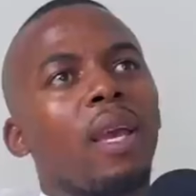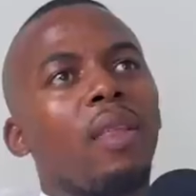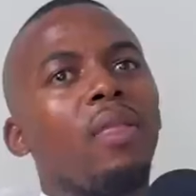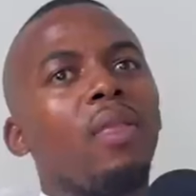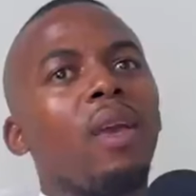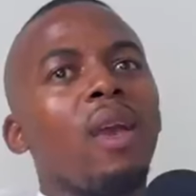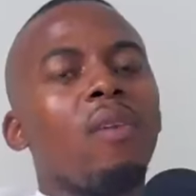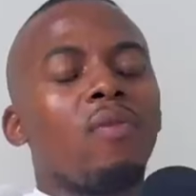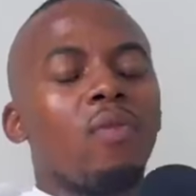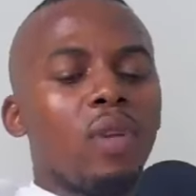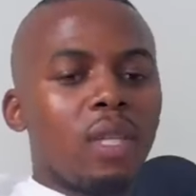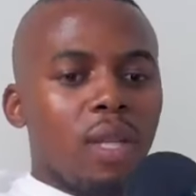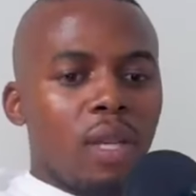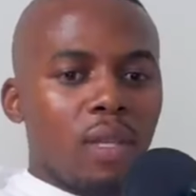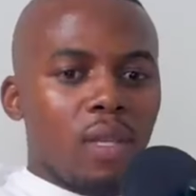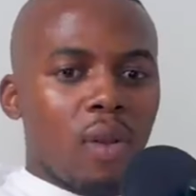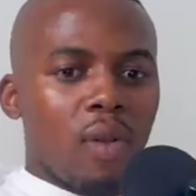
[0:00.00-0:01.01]
Can the
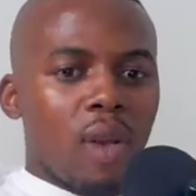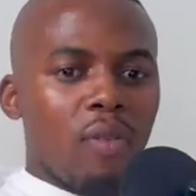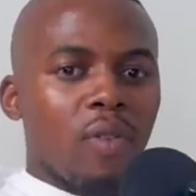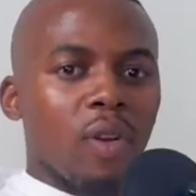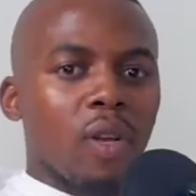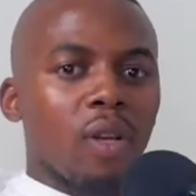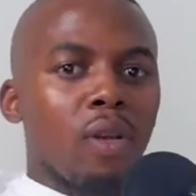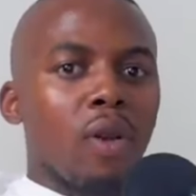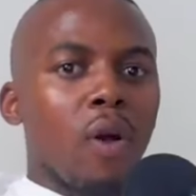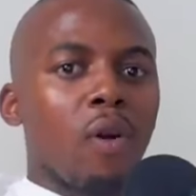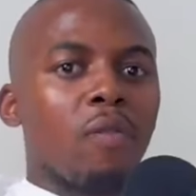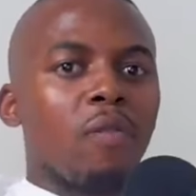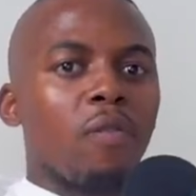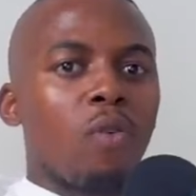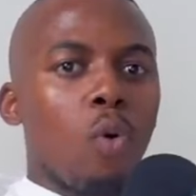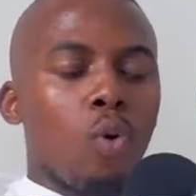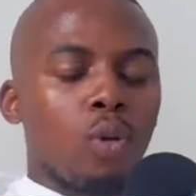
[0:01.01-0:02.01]
everyday South African
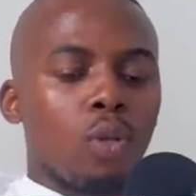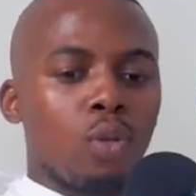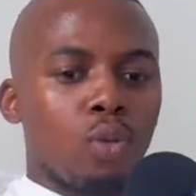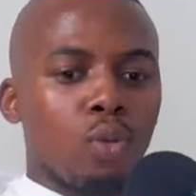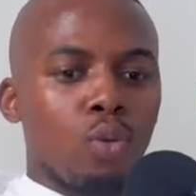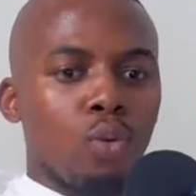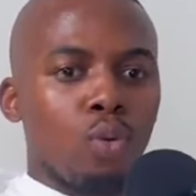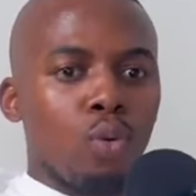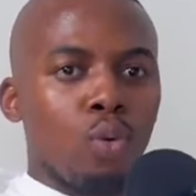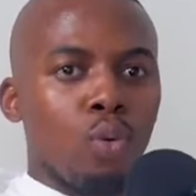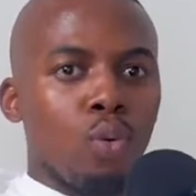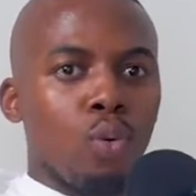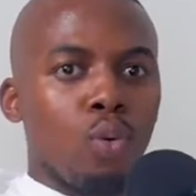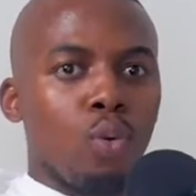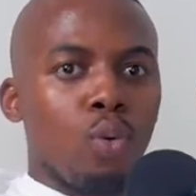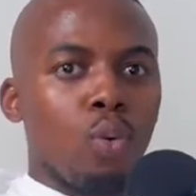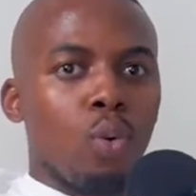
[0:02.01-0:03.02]
afford
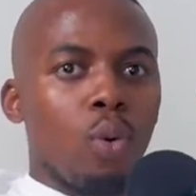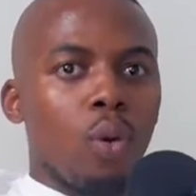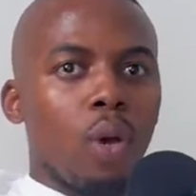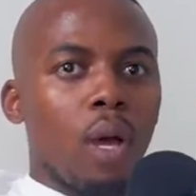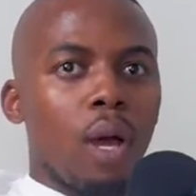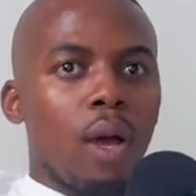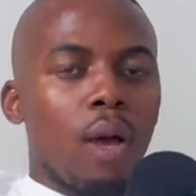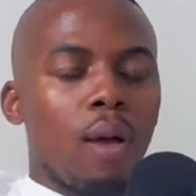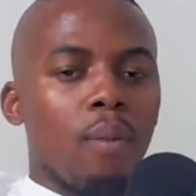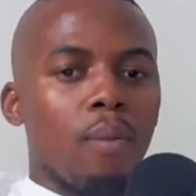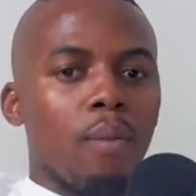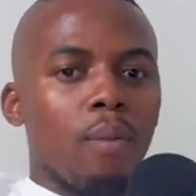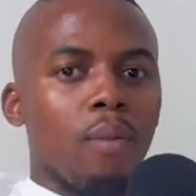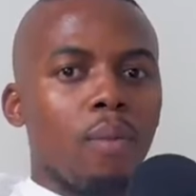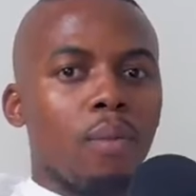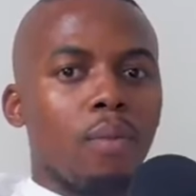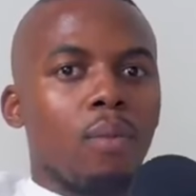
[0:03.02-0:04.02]
to
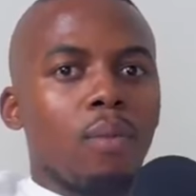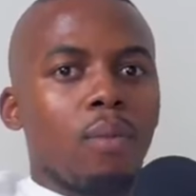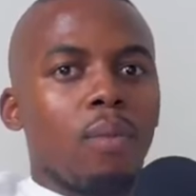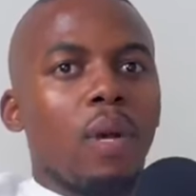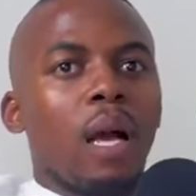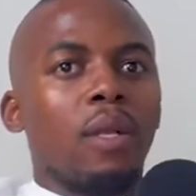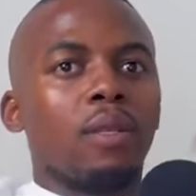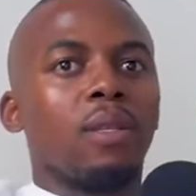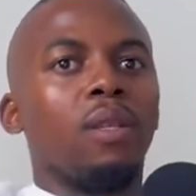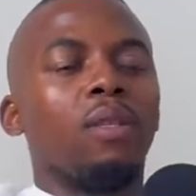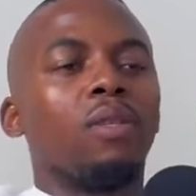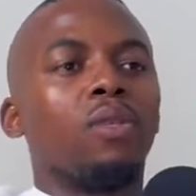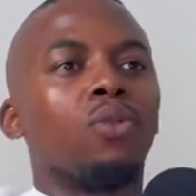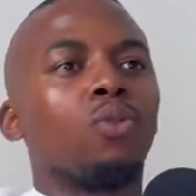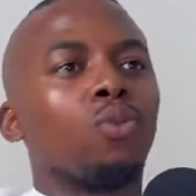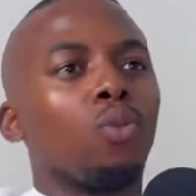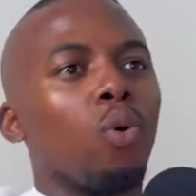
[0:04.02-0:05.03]
um, I'll say
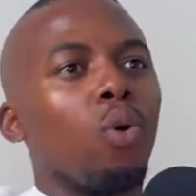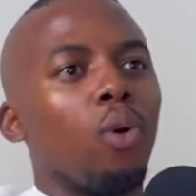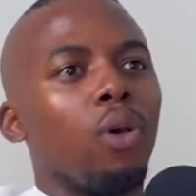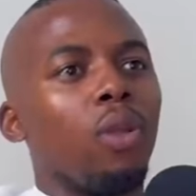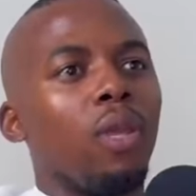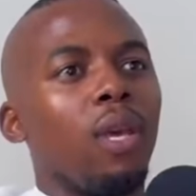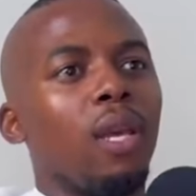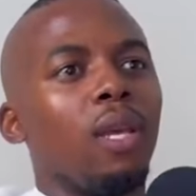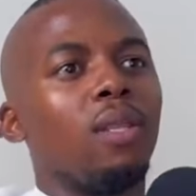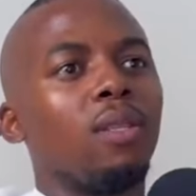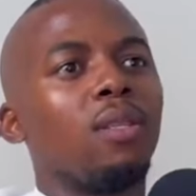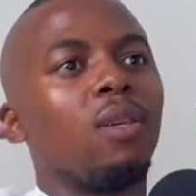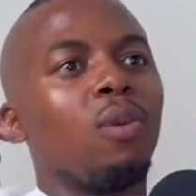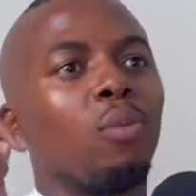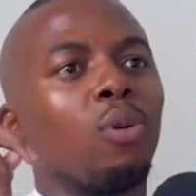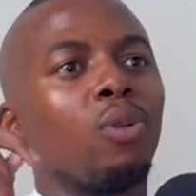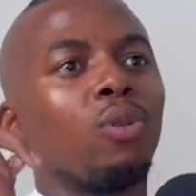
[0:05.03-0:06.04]
destroy the
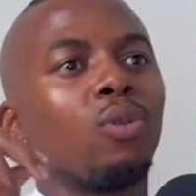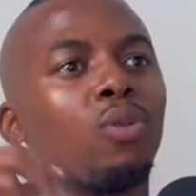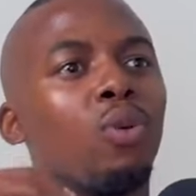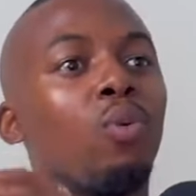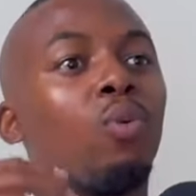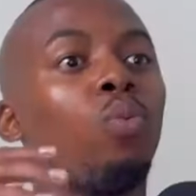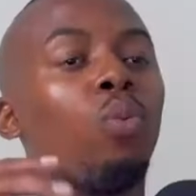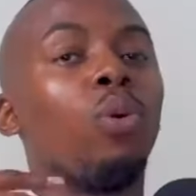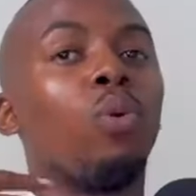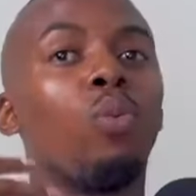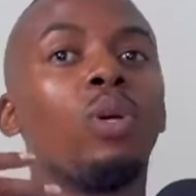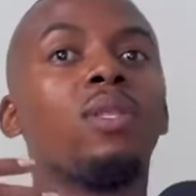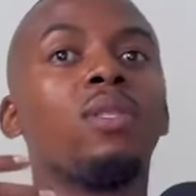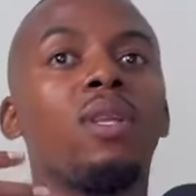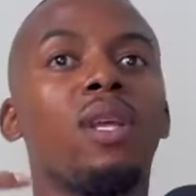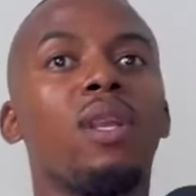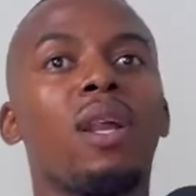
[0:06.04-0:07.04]
ANC because so where we're
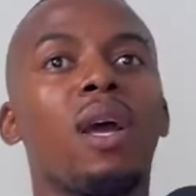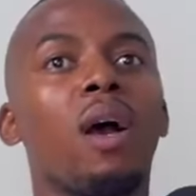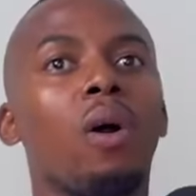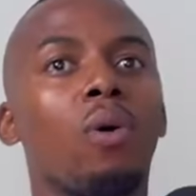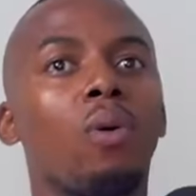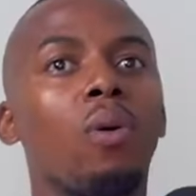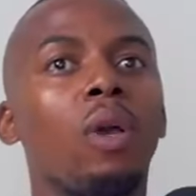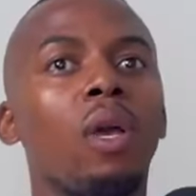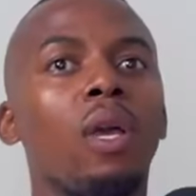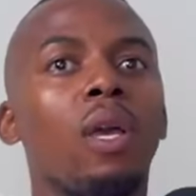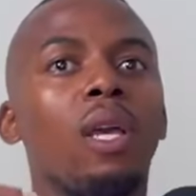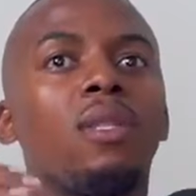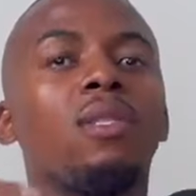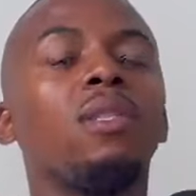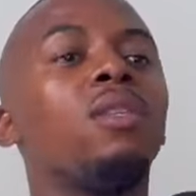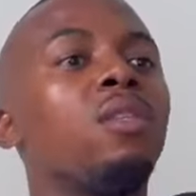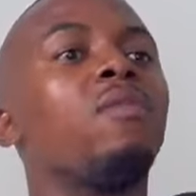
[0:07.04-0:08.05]
sitting mm. now,
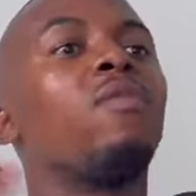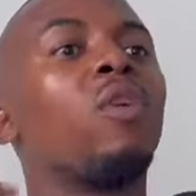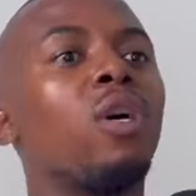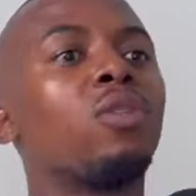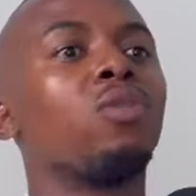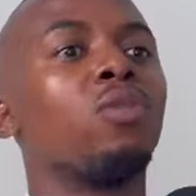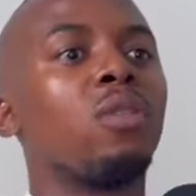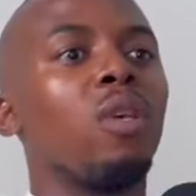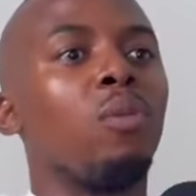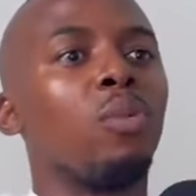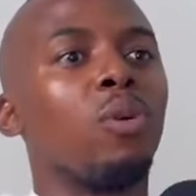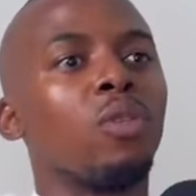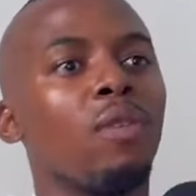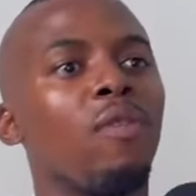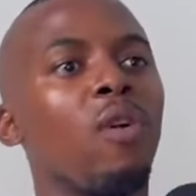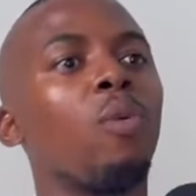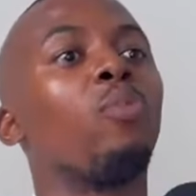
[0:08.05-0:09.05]
it's easy for us to say
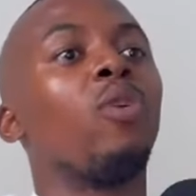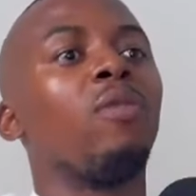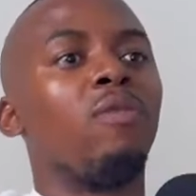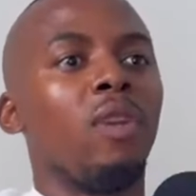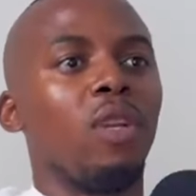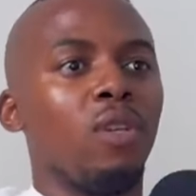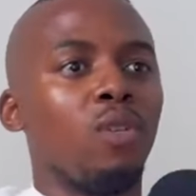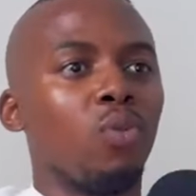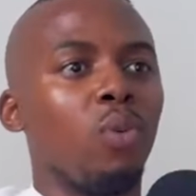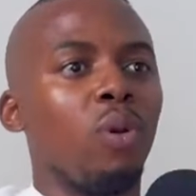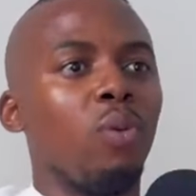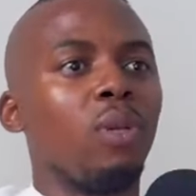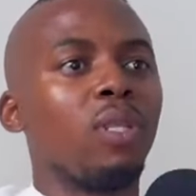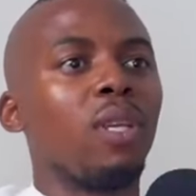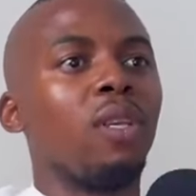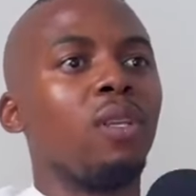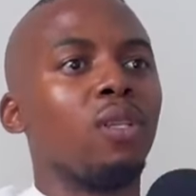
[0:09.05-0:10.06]
because of our privilege where we
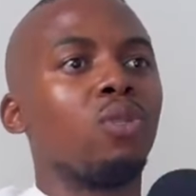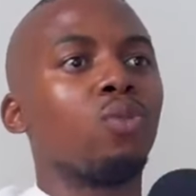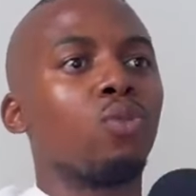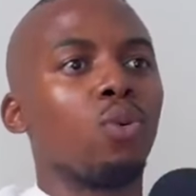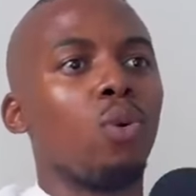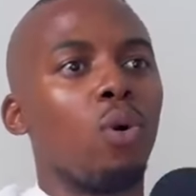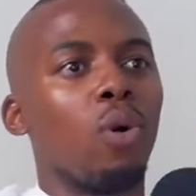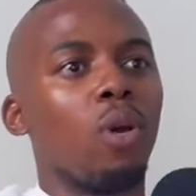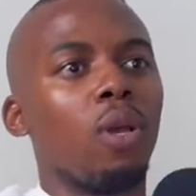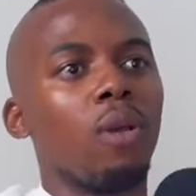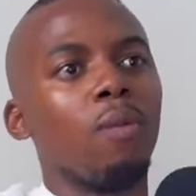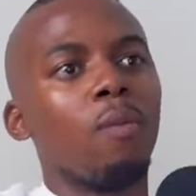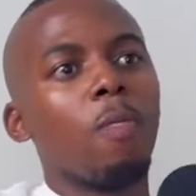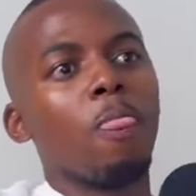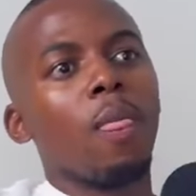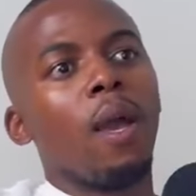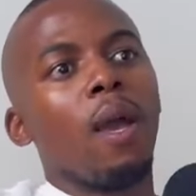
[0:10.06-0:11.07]
say destroy.
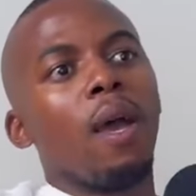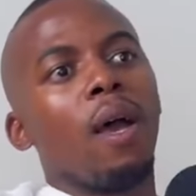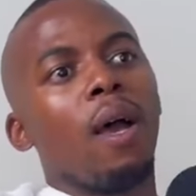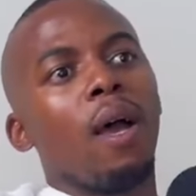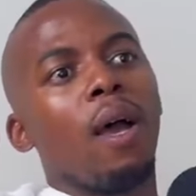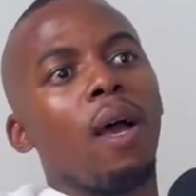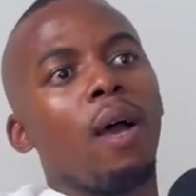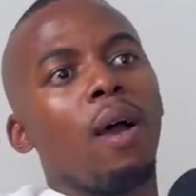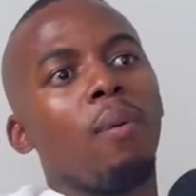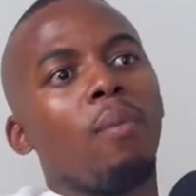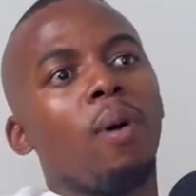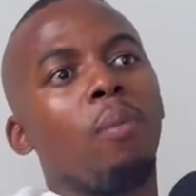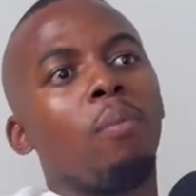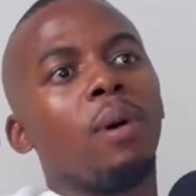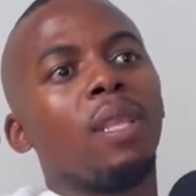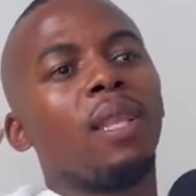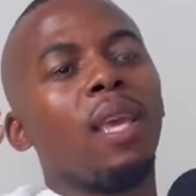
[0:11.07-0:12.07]
Mm. Um,
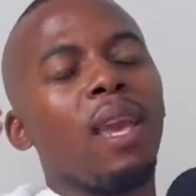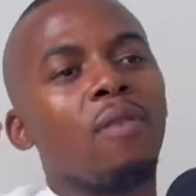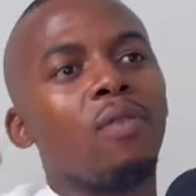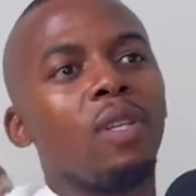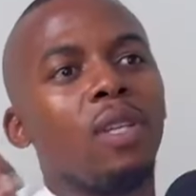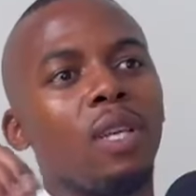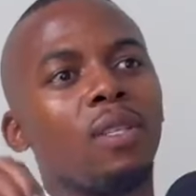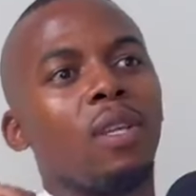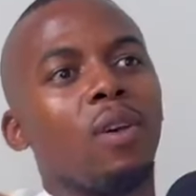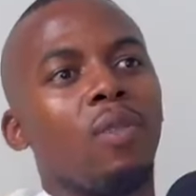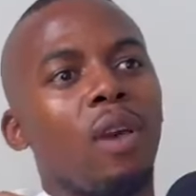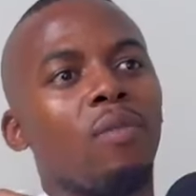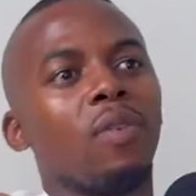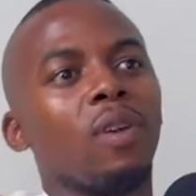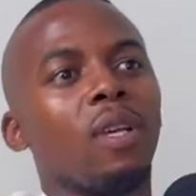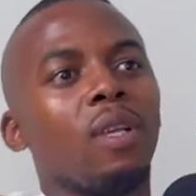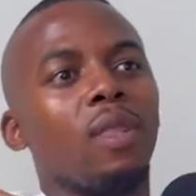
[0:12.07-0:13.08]
mm. But the everyday South
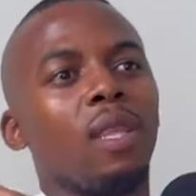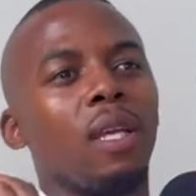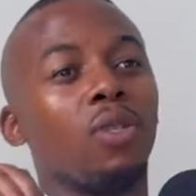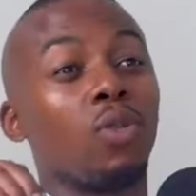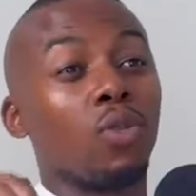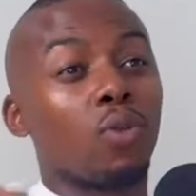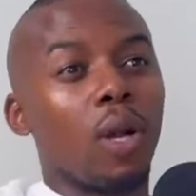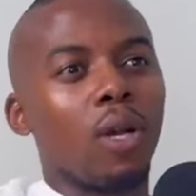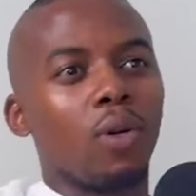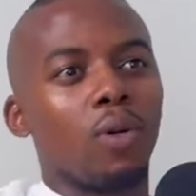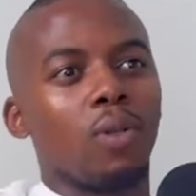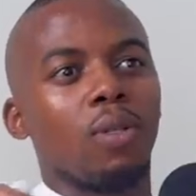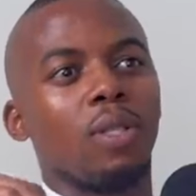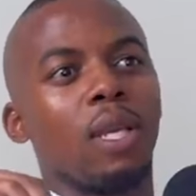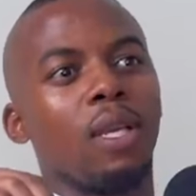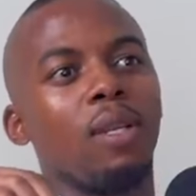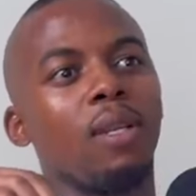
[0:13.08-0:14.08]
African that
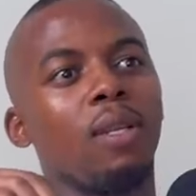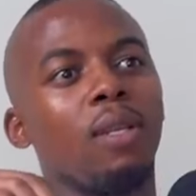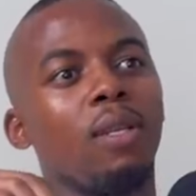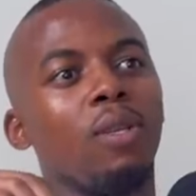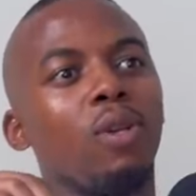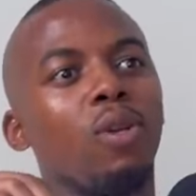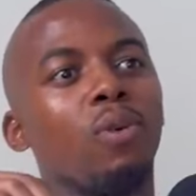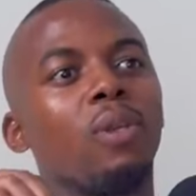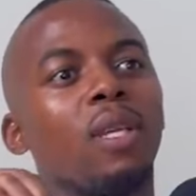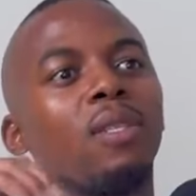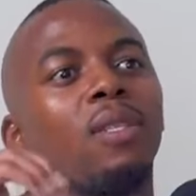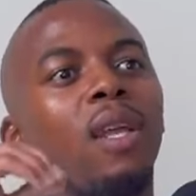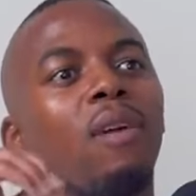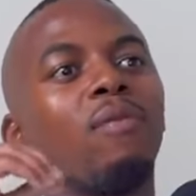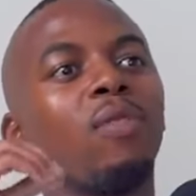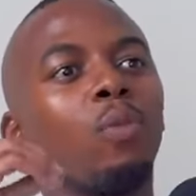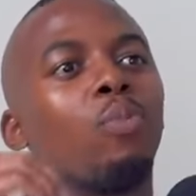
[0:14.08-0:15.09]
struggles and you know doesn't
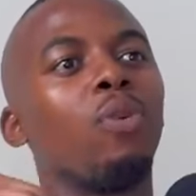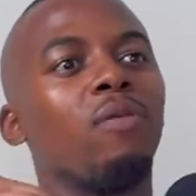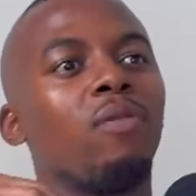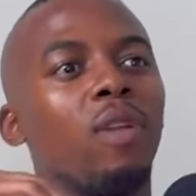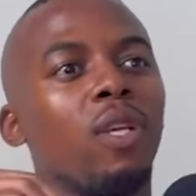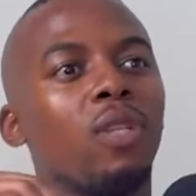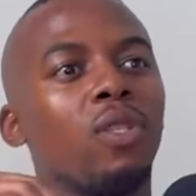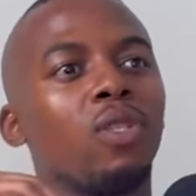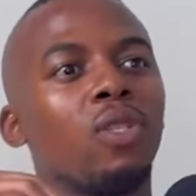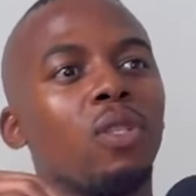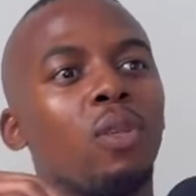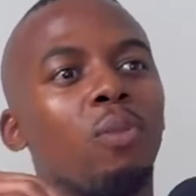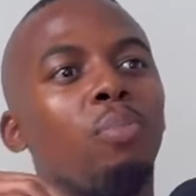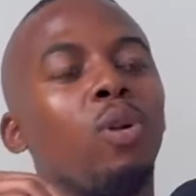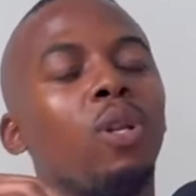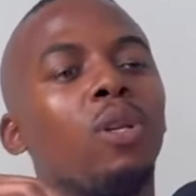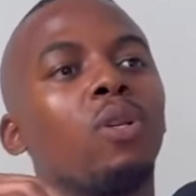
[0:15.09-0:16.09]
have the privilege, the
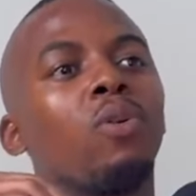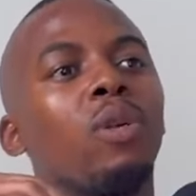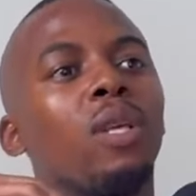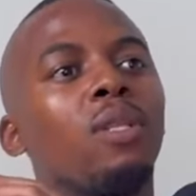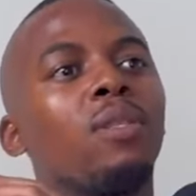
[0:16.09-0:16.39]
mm. political